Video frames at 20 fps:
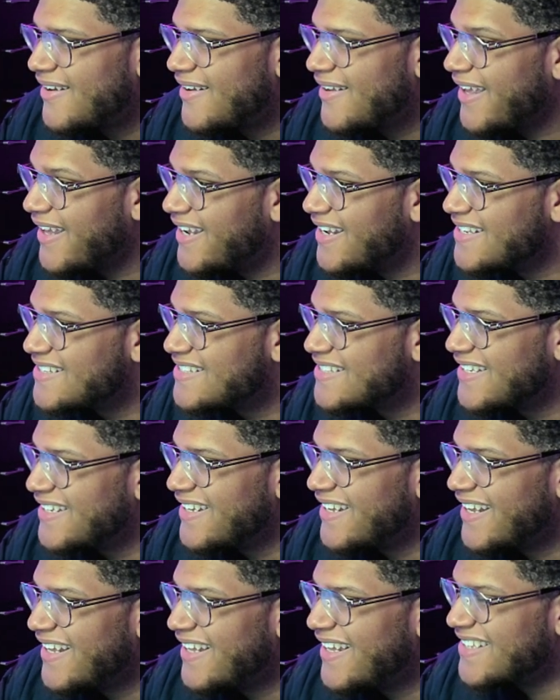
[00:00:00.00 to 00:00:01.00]
It
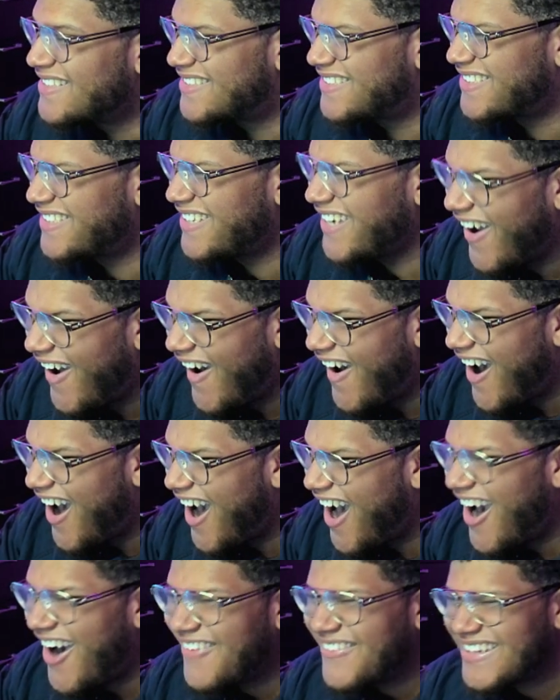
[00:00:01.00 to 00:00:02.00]
isn't. Let's
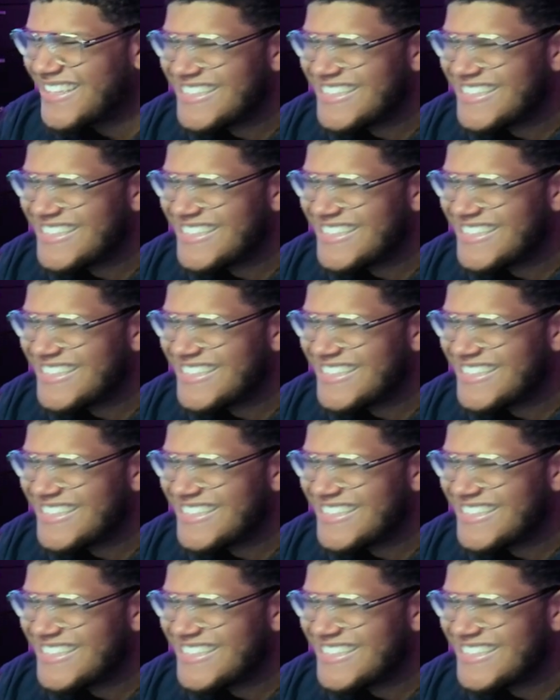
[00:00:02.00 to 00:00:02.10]
go.